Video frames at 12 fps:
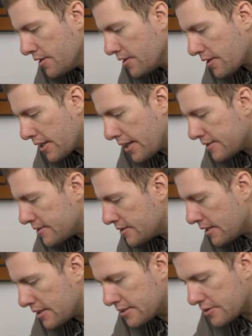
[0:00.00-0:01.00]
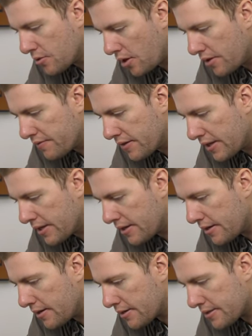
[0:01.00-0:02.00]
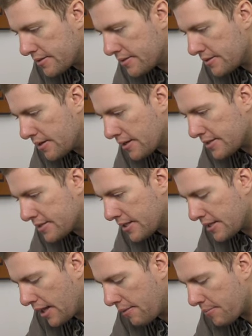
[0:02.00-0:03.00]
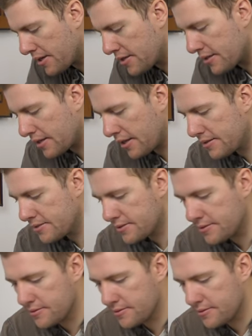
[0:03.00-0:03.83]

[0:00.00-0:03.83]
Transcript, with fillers: Okay, it's it's not over here. I can I can see that being a case.